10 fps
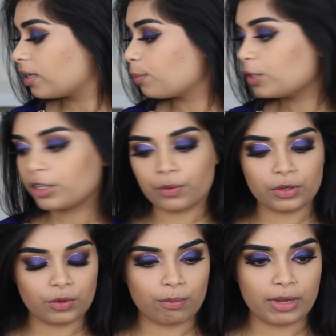Okay, I'm gonna go
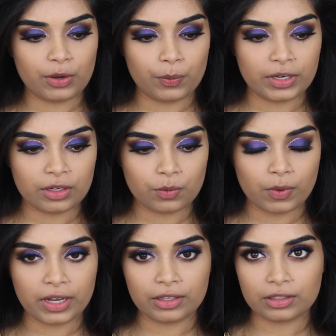in with my Wet n
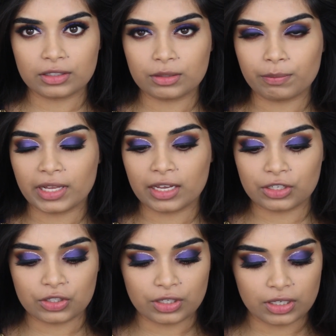Wild
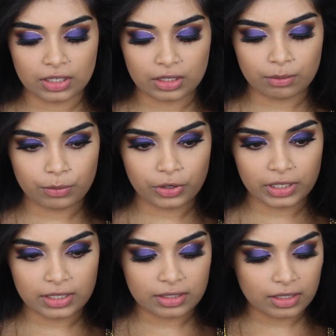blush in
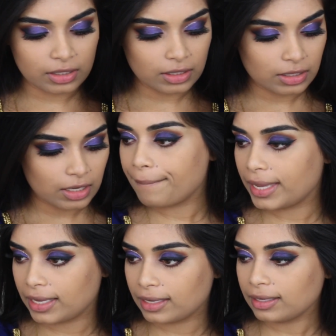Pearlescent
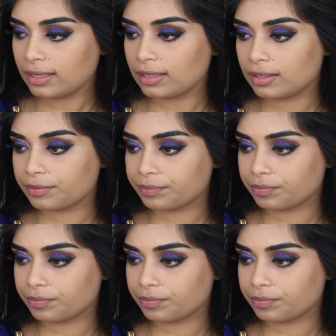Pink.